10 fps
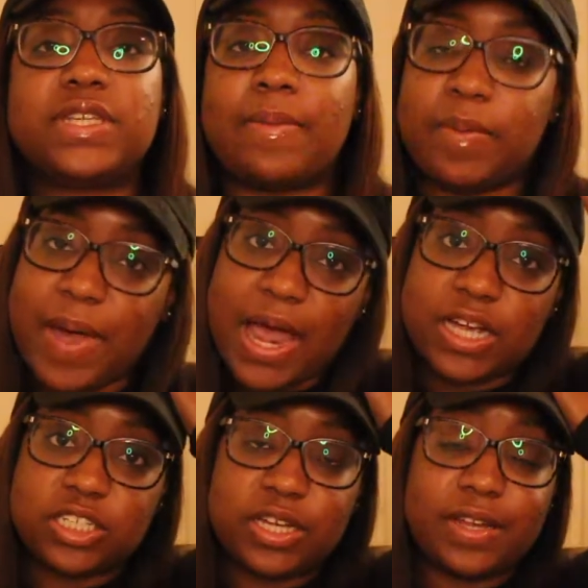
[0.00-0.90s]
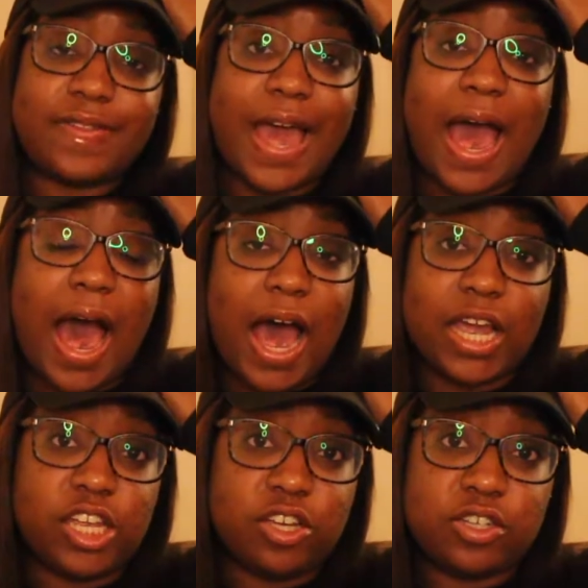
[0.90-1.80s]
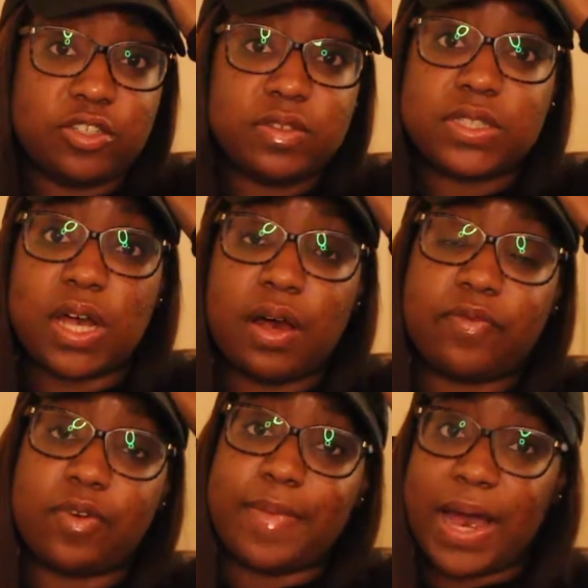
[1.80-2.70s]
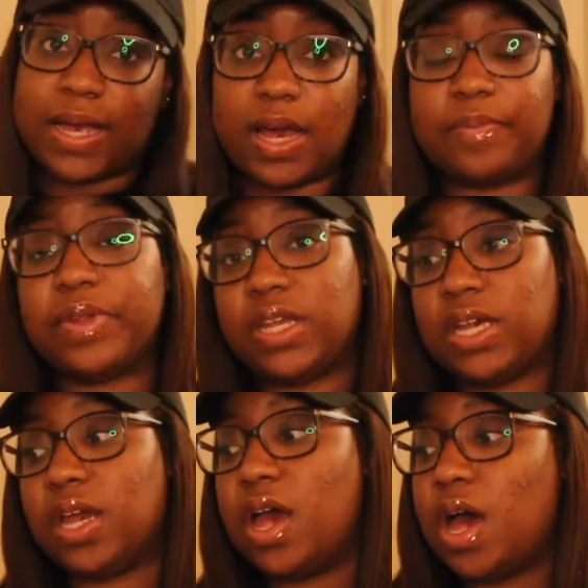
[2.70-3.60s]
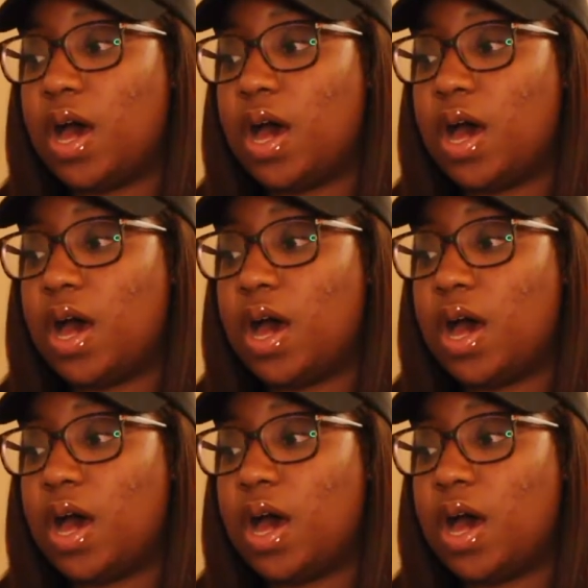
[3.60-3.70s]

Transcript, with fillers: The packaging that I use um, for my company.